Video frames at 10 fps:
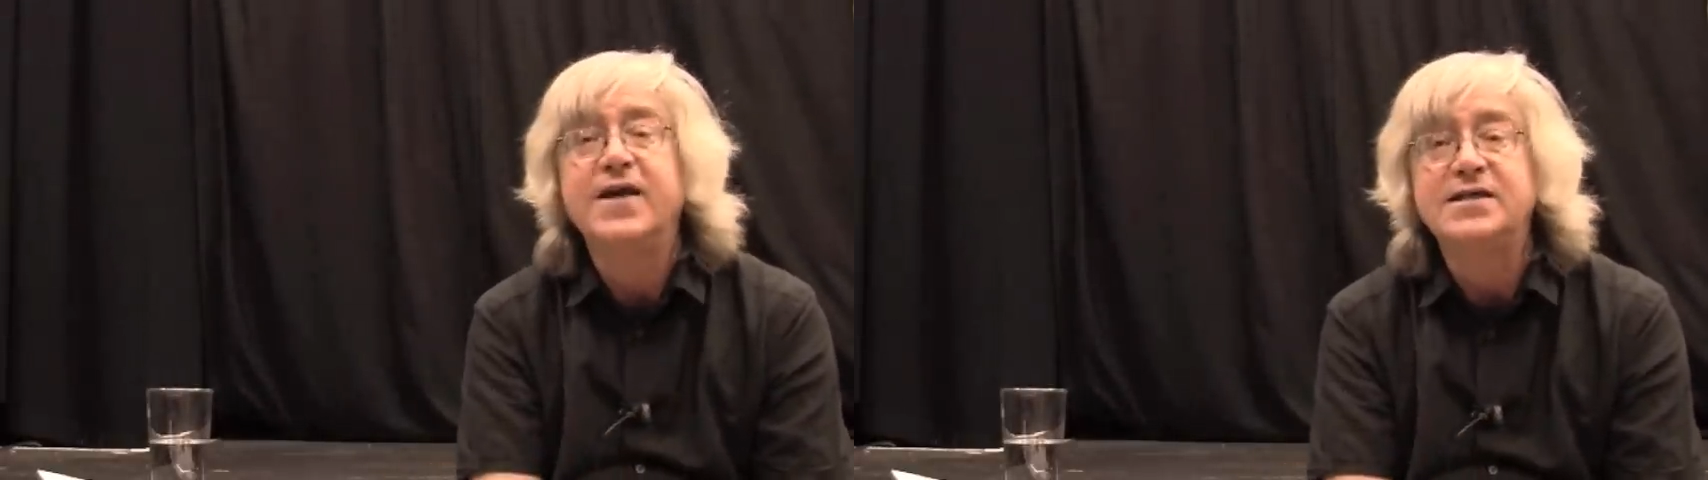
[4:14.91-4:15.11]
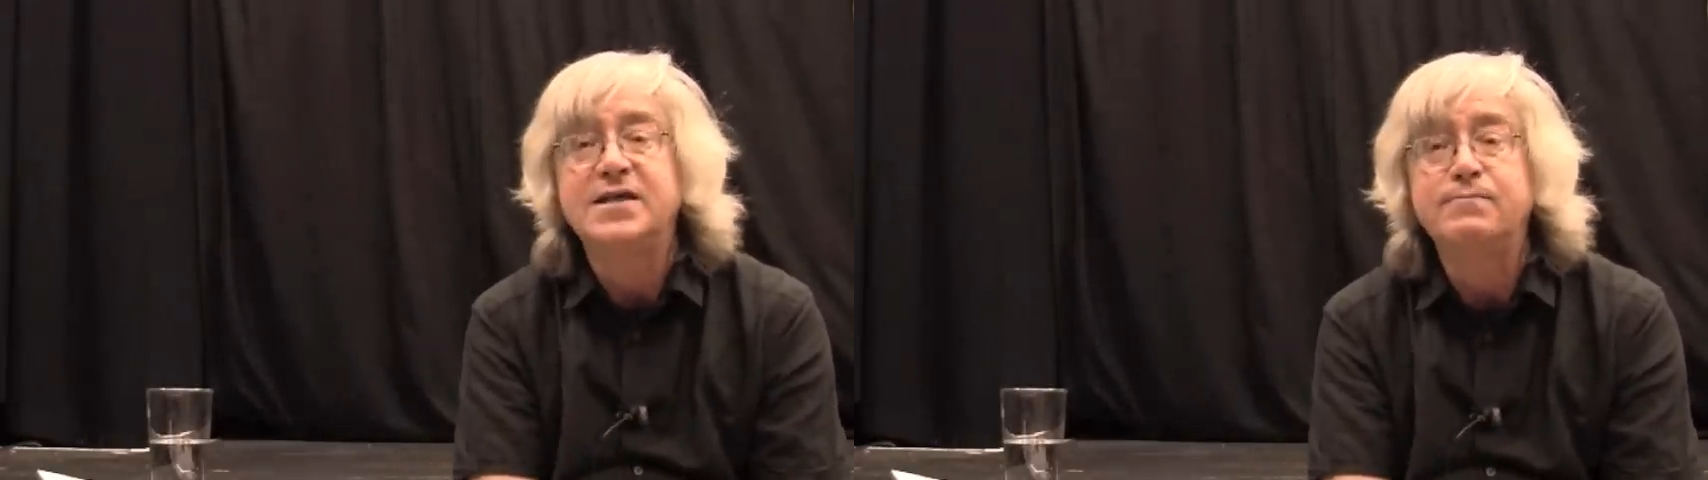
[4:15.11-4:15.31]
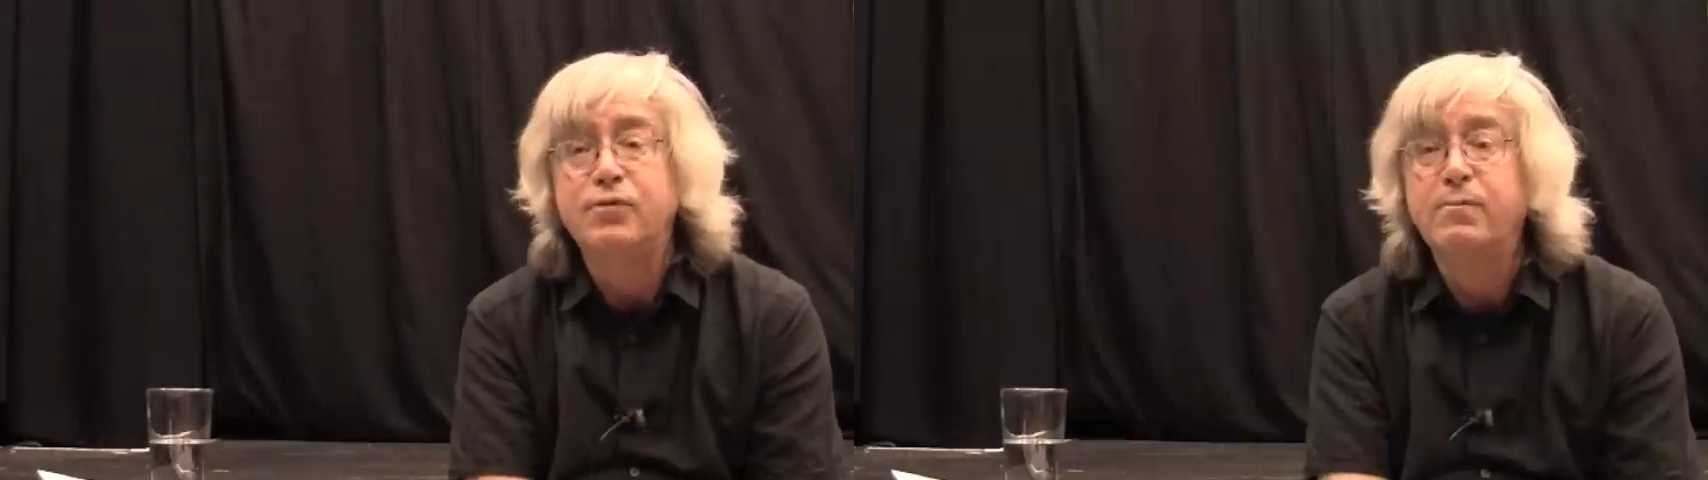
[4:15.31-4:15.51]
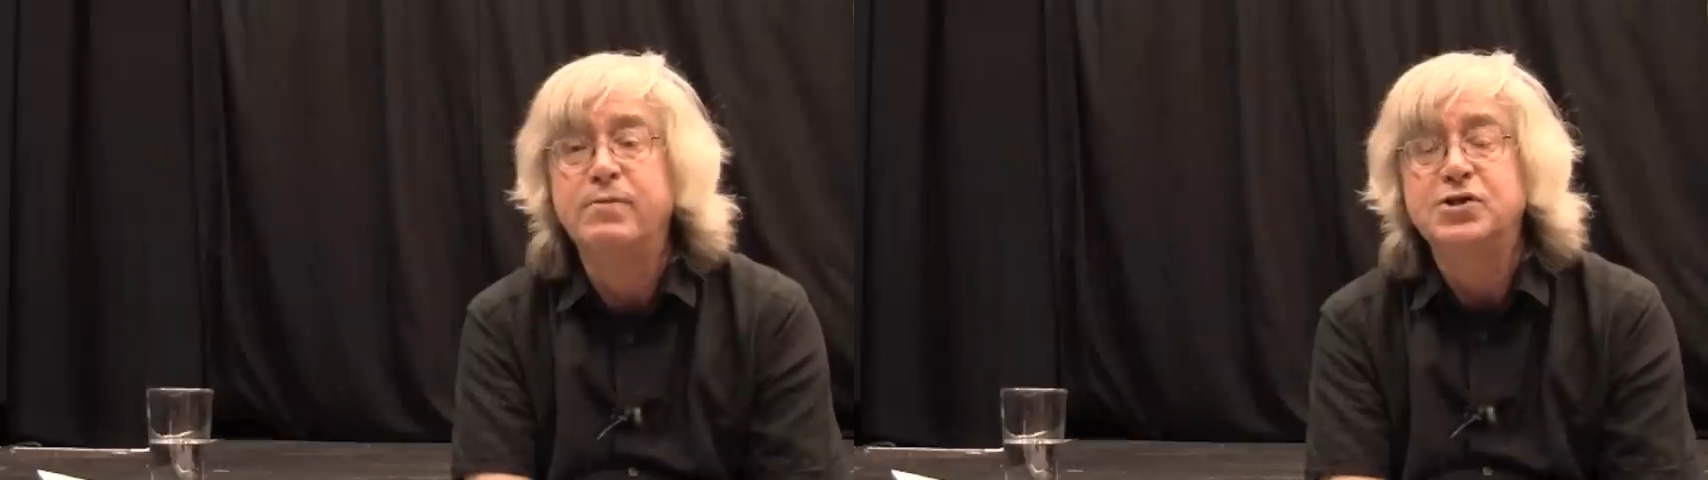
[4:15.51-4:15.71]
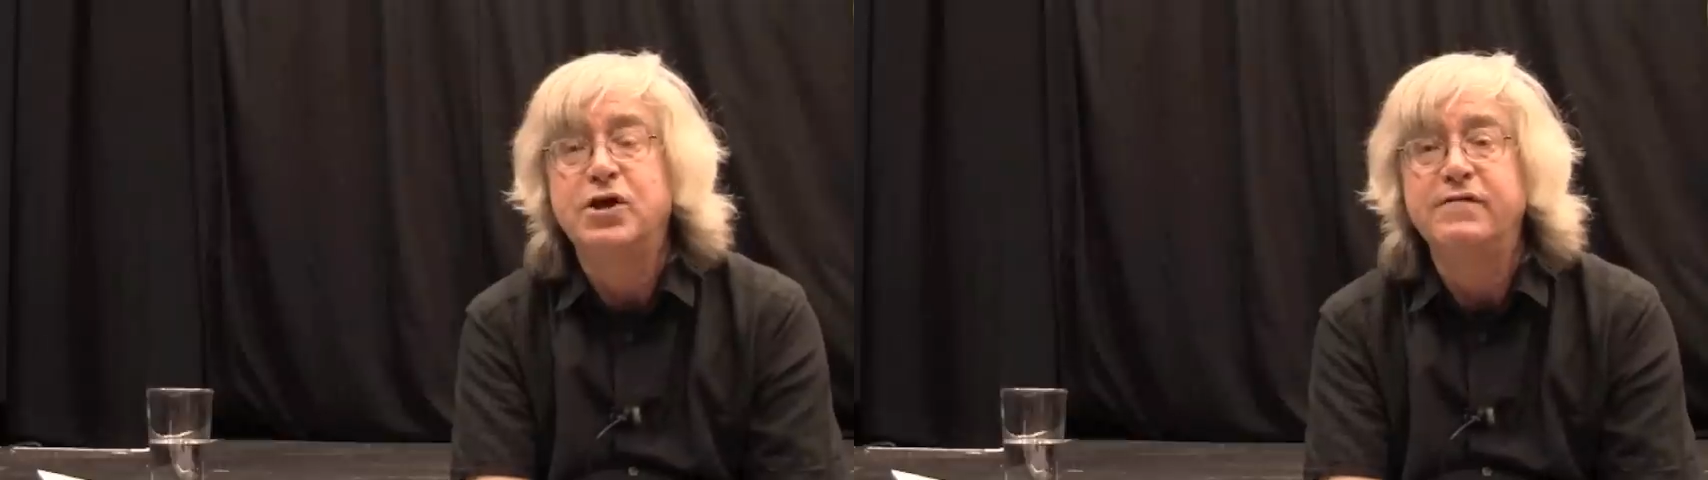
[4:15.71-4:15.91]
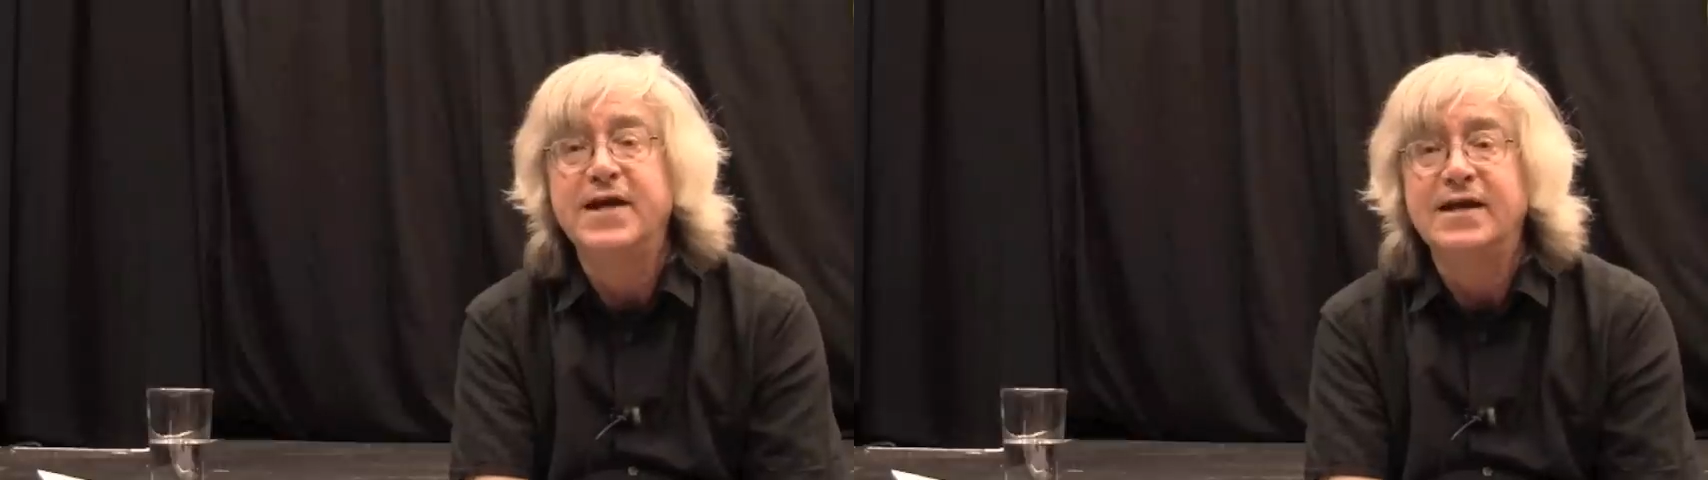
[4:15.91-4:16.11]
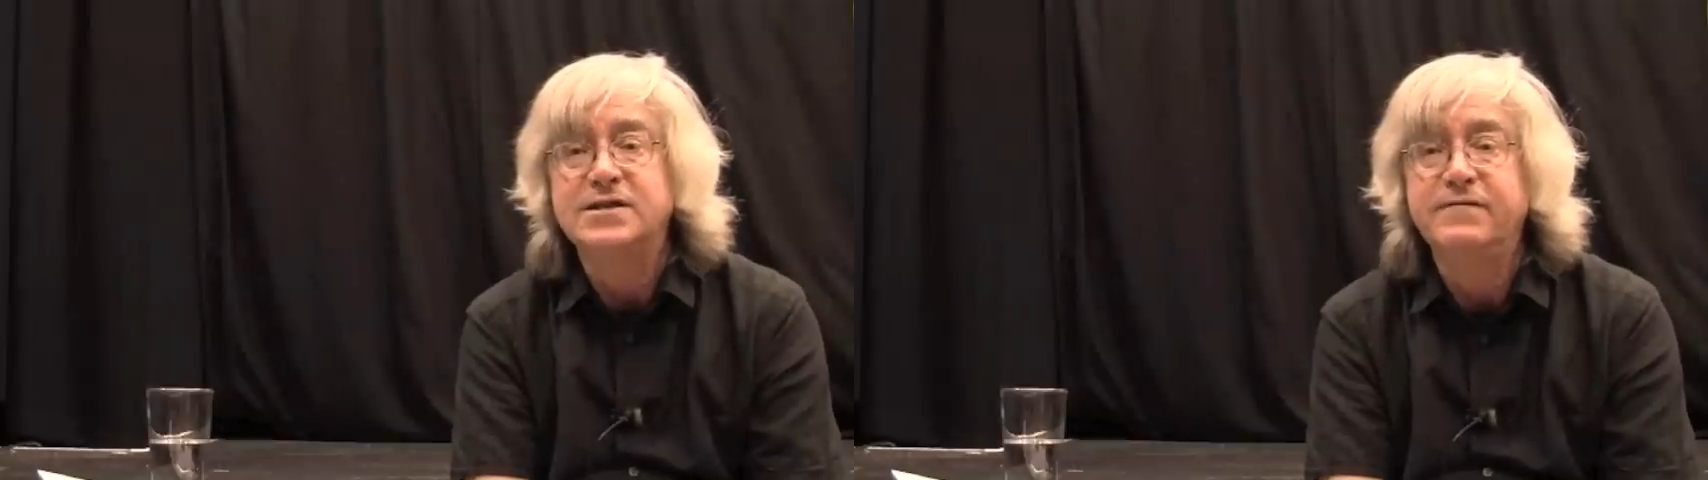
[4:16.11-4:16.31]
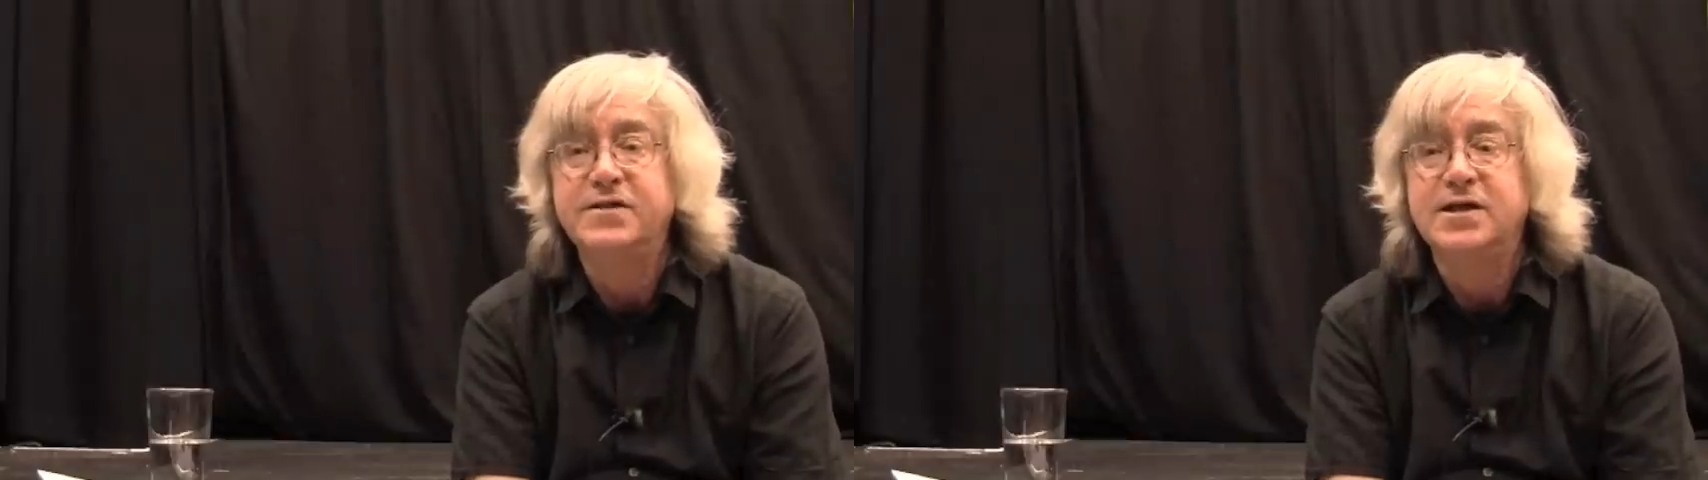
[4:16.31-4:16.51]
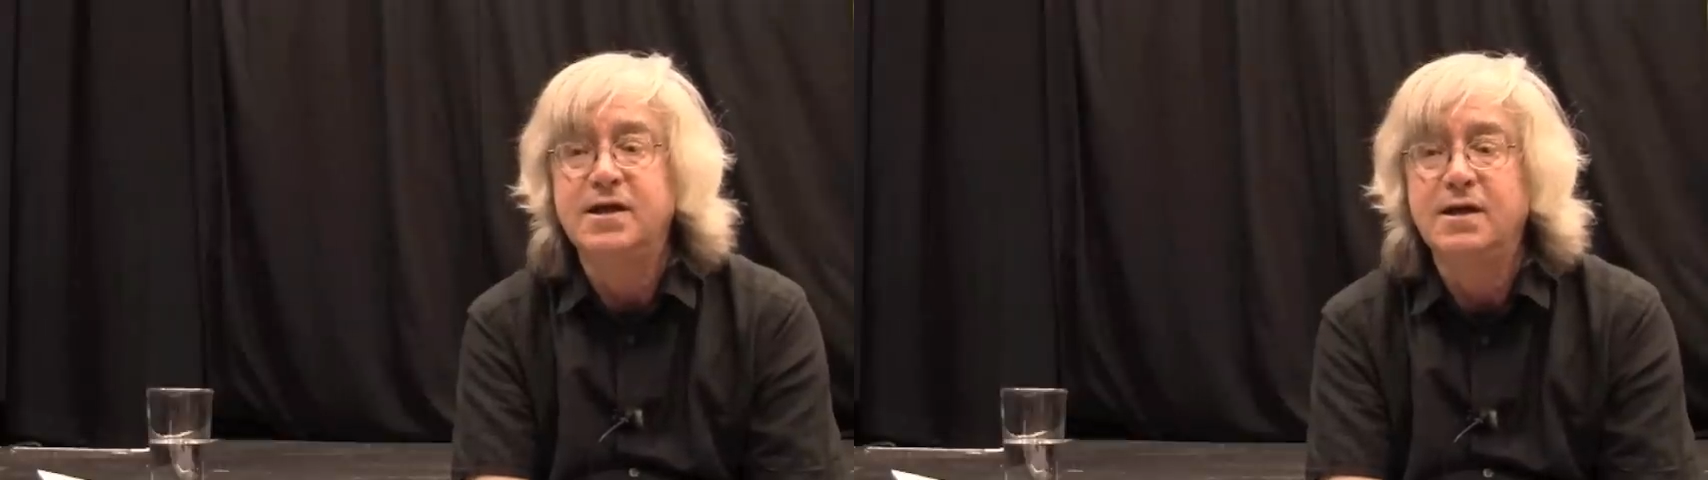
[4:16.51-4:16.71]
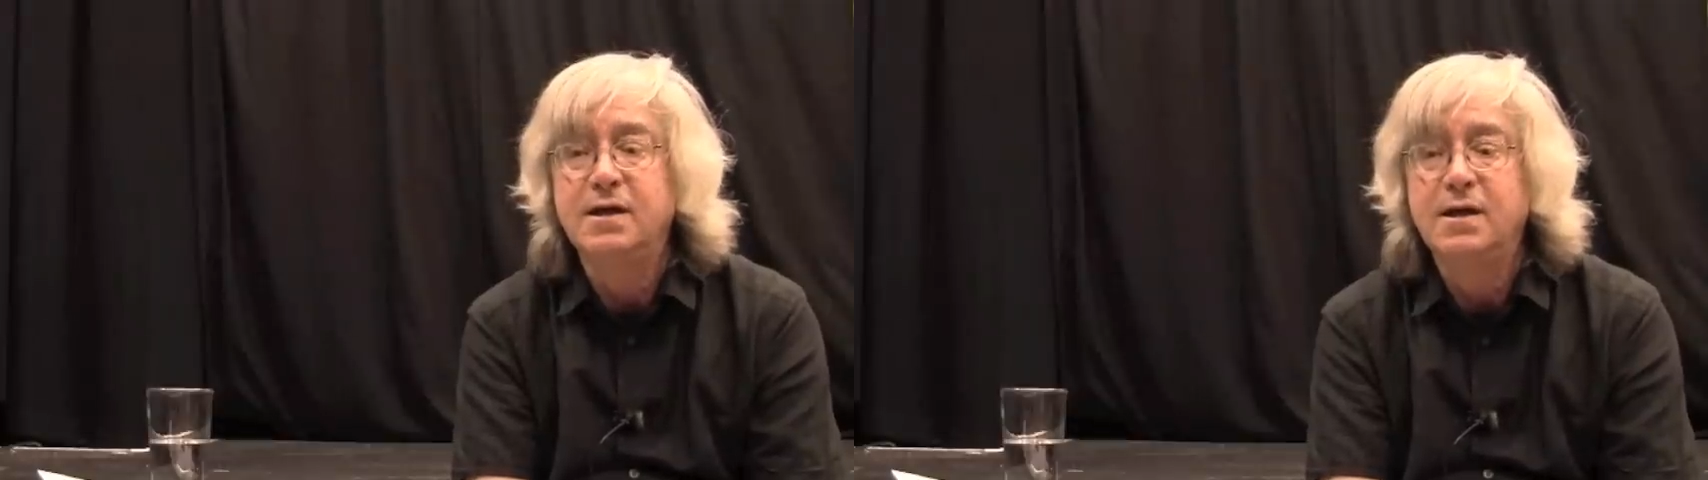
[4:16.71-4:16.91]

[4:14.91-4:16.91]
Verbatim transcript: guessing problem-solving activity.